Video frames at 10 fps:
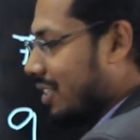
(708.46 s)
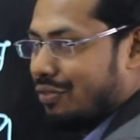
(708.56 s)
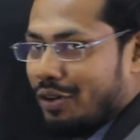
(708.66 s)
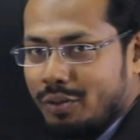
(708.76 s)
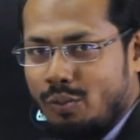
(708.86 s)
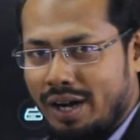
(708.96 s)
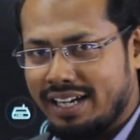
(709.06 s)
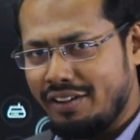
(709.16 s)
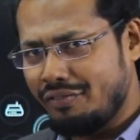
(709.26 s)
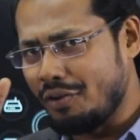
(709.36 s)
is 4.
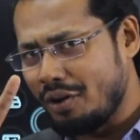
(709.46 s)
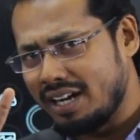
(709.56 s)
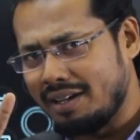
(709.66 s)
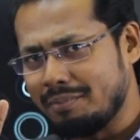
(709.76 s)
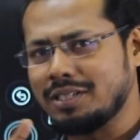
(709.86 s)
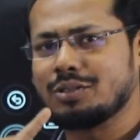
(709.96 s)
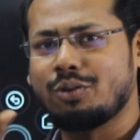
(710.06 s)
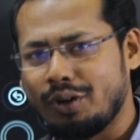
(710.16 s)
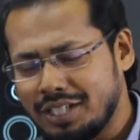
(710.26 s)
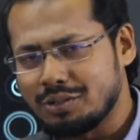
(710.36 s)
Only 4 numbers
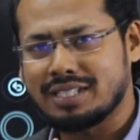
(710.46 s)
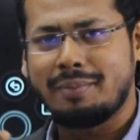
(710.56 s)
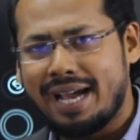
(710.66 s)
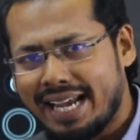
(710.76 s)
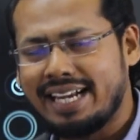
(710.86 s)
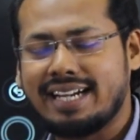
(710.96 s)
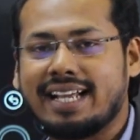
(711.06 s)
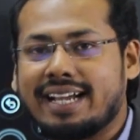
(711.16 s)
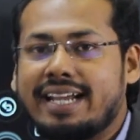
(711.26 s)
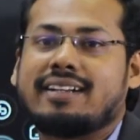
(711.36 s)
going to come again
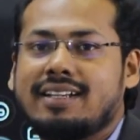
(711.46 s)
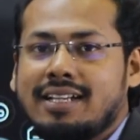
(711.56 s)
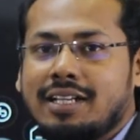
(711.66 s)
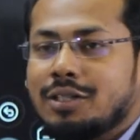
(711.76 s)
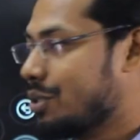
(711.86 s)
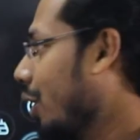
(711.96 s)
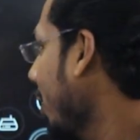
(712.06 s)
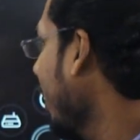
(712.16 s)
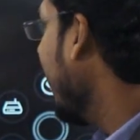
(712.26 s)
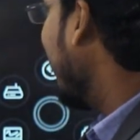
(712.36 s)
and again. So